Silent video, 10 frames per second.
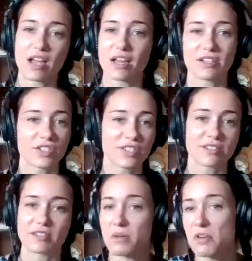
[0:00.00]
I just
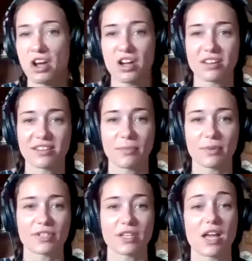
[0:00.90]
am not that
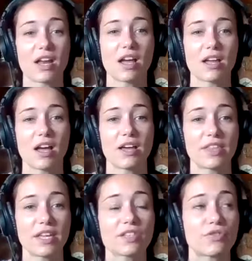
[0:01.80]
person. And I
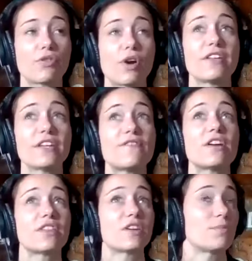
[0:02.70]
think it's
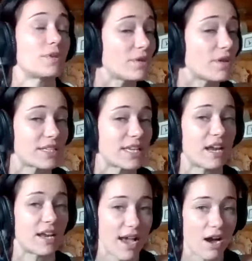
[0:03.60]
very therapeutic to
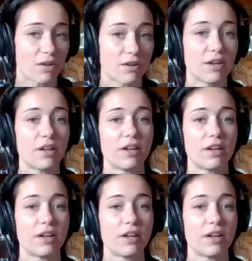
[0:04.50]
get it out.